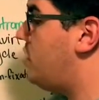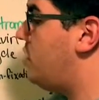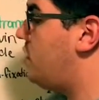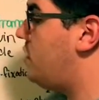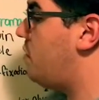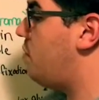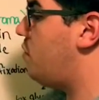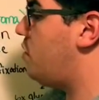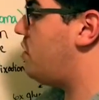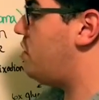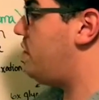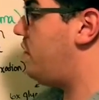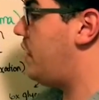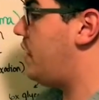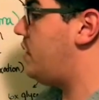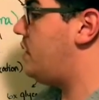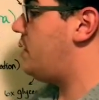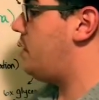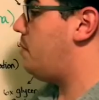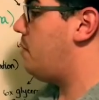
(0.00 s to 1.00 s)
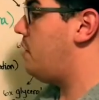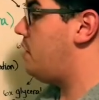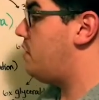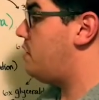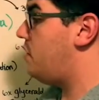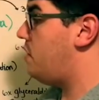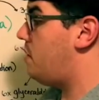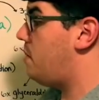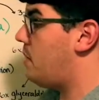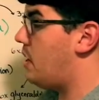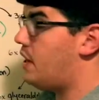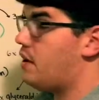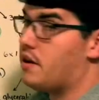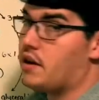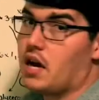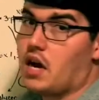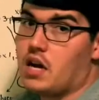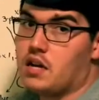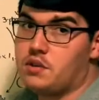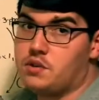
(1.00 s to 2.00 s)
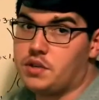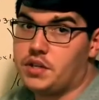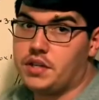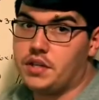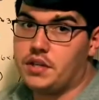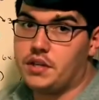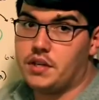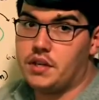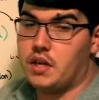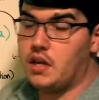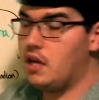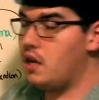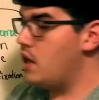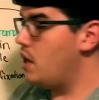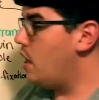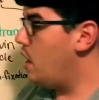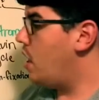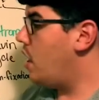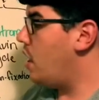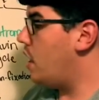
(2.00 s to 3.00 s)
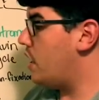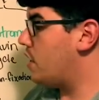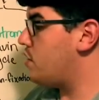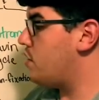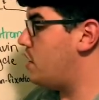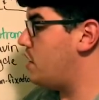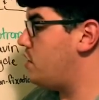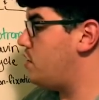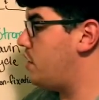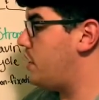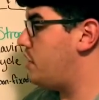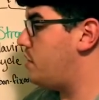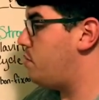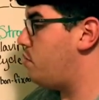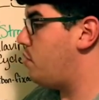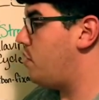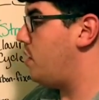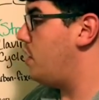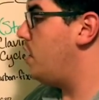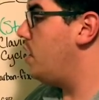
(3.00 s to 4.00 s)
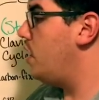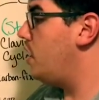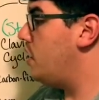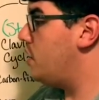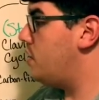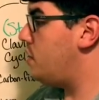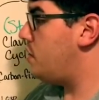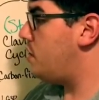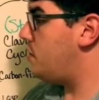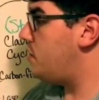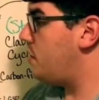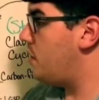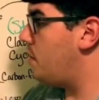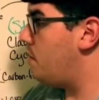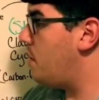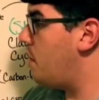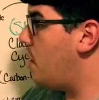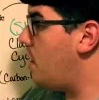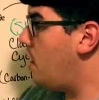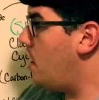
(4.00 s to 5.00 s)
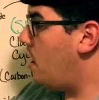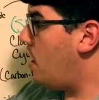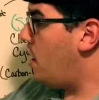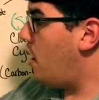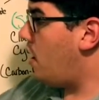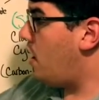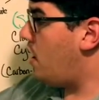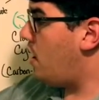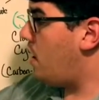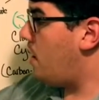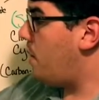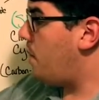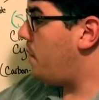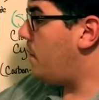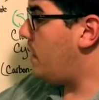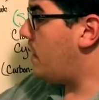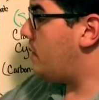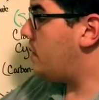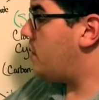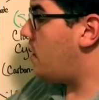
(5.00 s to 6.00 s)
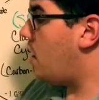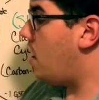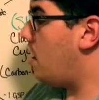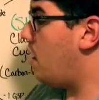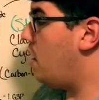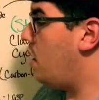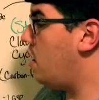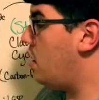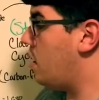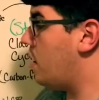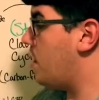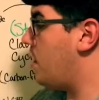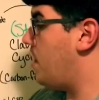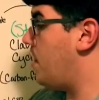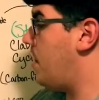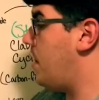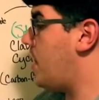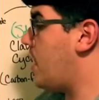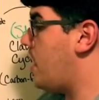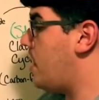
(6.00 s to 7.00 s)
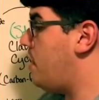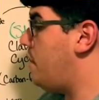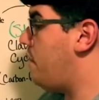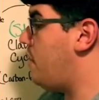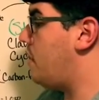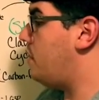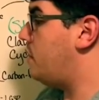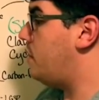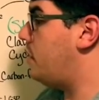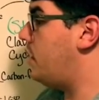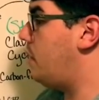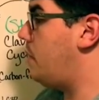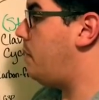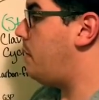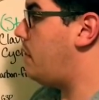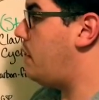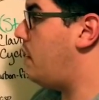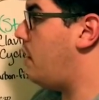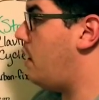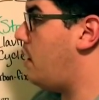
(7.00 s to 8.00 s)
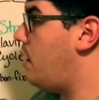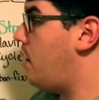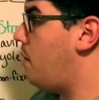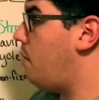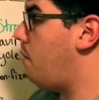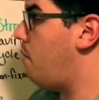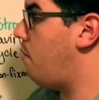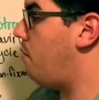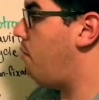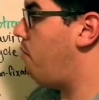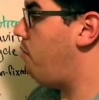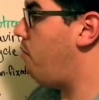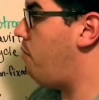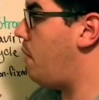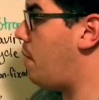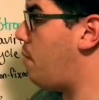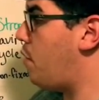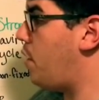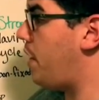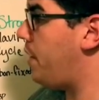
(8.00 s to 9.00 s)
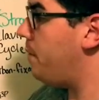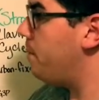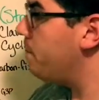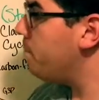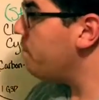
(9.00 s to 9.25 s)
system, which is very similar to the mitochondrial electron transport system, is all occurring on the phospholipid membrane.